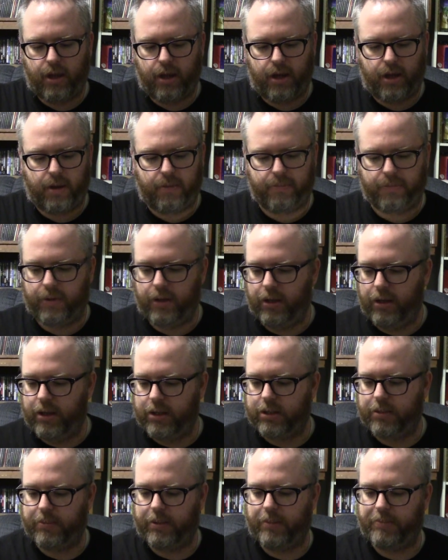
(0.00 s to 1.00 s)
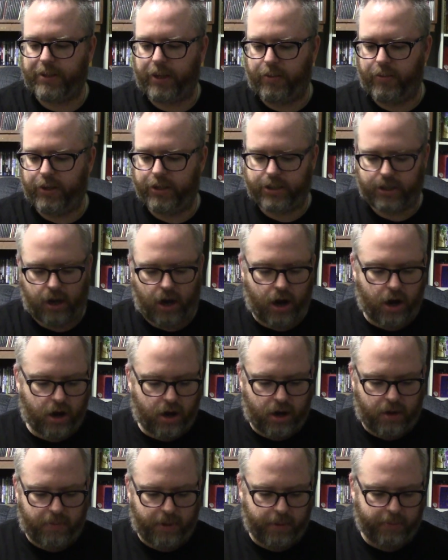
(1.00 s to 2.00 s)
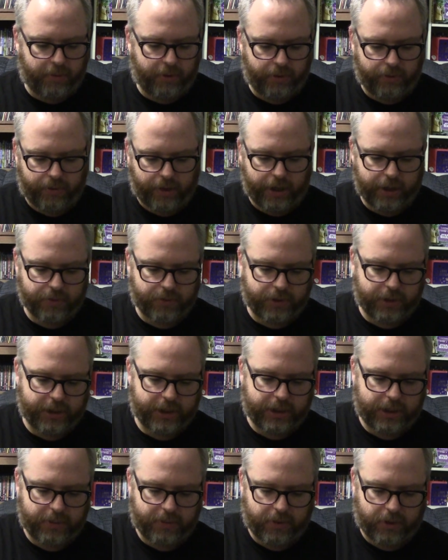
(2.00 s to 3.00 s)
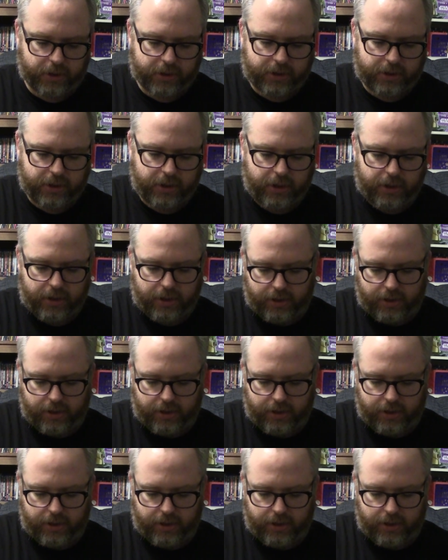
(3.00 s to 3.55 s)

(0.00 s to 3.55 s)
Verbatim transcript: Um, sometimes I wish all my Blu-rays were digibooks.